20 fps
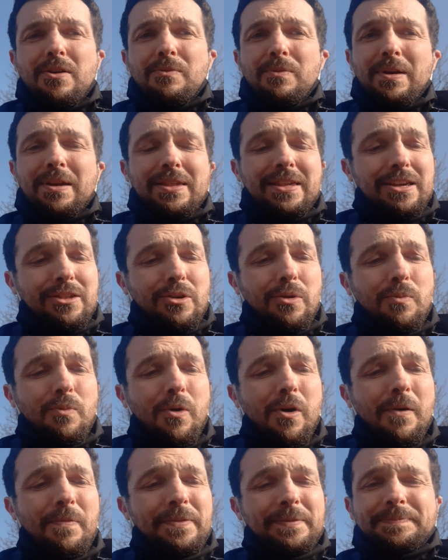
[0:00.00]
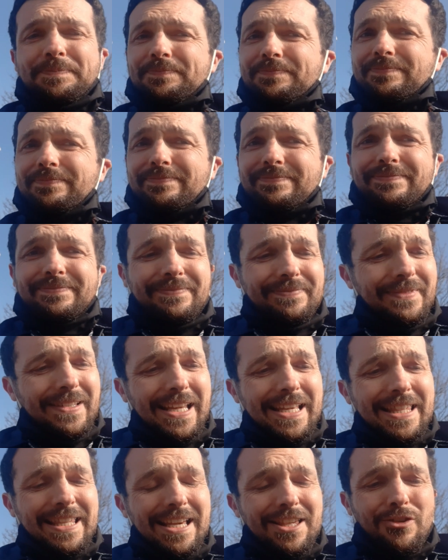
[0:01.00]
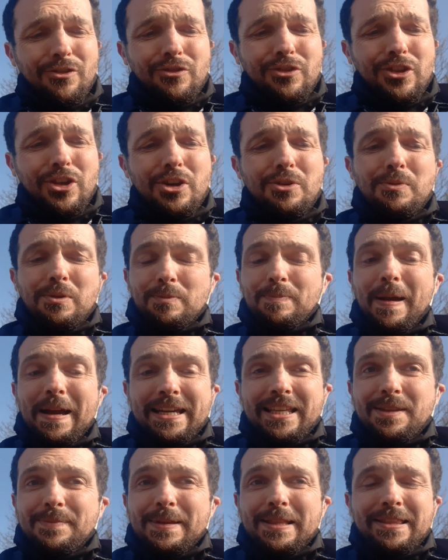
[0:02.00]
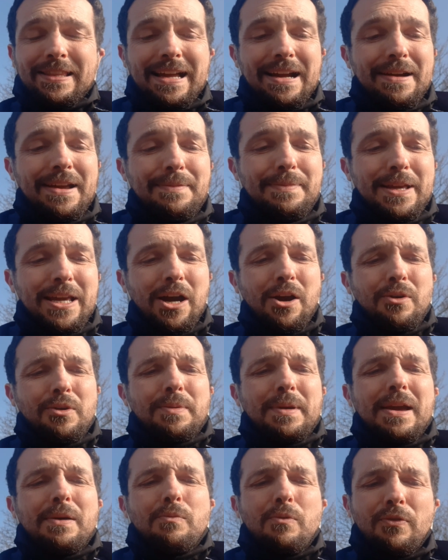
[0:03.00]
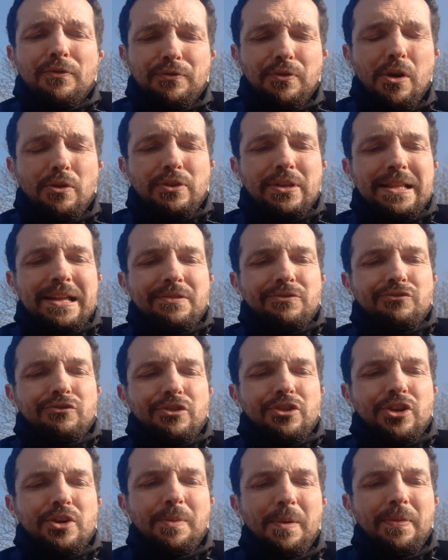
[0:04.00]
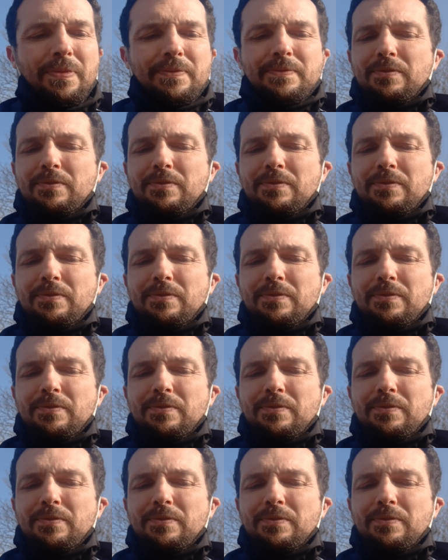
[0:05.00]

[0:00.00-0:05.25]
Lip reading: Well, he says on 1, he says on 2, it's back in the middle now. Here we go. Can we get one throw on you, Landrus? Come on.